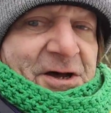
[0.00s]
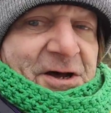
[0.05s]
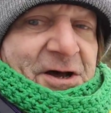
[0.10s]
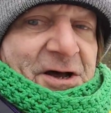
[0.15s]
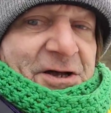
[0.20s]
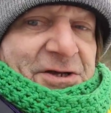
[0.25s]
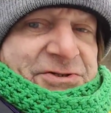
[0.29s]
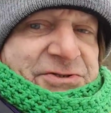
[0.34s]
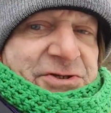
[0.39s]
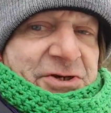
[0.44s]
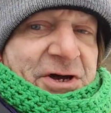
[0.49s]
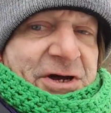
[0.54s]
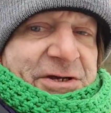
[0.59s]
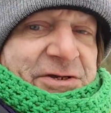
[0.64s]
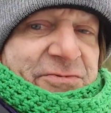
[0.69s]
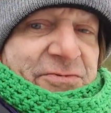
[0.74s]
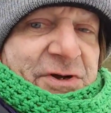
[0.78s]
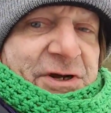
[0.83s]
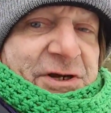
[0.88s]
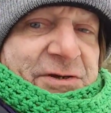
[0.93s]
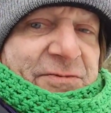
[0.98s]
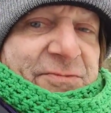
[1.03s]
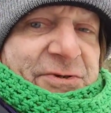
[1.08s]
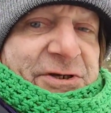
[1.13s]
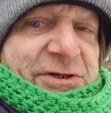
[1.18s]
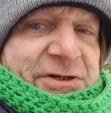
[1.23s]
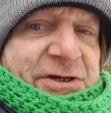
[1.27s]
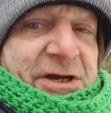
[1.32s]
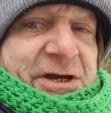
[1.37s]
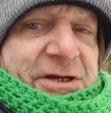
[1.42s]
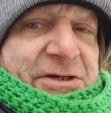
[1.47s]
Also, I can
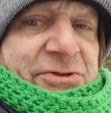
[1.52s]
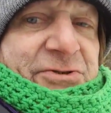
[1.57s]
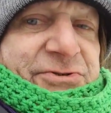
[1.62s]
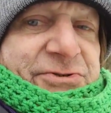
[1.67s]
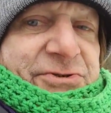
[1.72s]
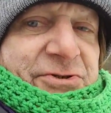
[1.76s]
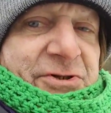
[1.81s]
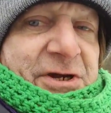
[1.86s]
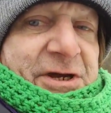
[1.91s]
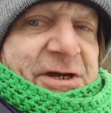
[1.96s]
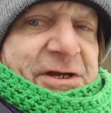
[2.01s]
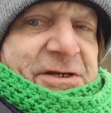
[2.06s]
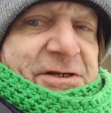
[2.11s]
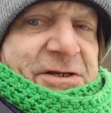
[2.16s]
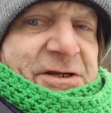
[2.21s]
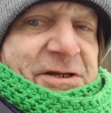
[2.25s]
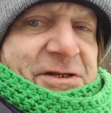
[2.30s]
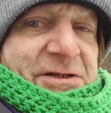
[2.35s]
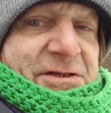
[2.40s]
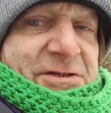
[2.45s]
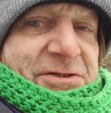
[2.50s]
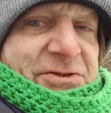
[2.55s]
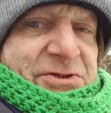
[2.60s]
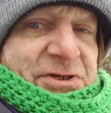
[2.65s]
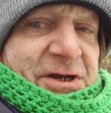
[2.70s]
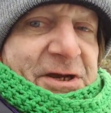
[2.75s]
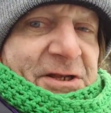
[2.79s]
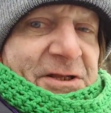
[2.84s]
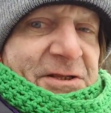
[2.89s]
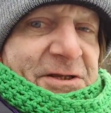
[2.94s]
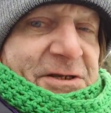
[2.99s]
recommend Daniel Scranton and
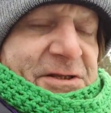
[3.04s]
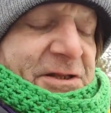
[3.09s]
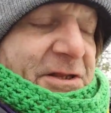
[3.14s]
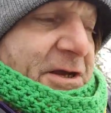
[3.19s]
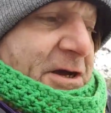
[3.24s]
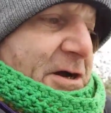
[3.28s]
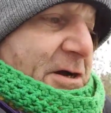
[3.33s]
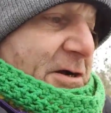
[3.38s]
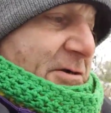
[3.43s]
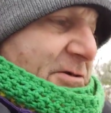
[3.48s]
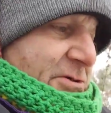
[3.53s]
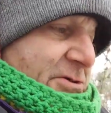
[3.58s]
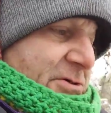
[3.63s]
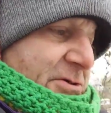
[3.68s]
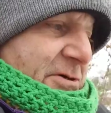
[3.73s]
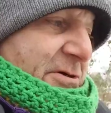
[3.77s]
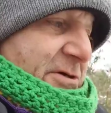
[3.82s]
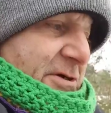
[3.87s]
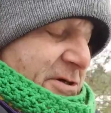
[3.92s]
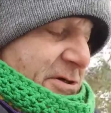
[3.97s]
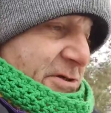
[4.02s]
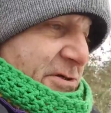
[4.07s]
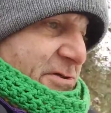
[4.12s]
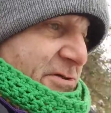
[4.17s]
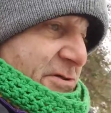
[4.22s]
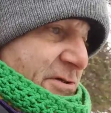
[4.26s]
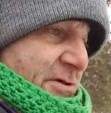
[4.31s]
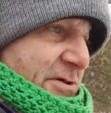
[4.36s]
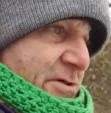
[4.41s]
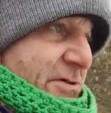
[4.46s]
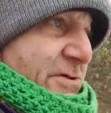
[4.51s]
channeling the Arcturians.